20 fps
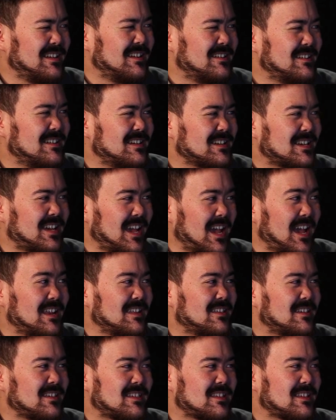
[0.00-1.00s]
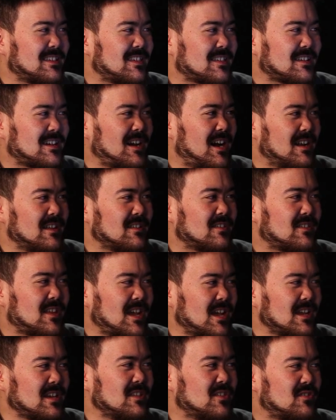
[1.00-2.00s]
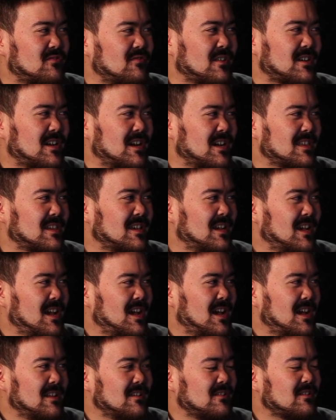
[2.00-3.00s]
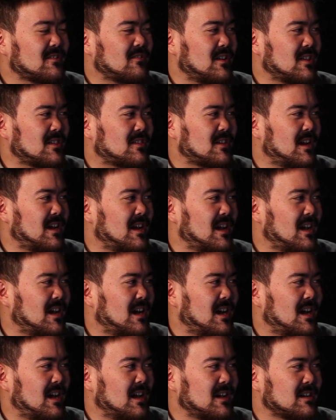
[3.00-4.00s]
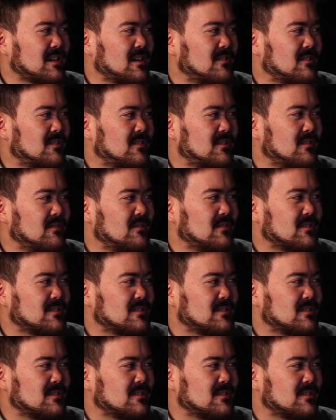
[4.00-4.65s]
Again, just taking shortcuts. Another great site I go to is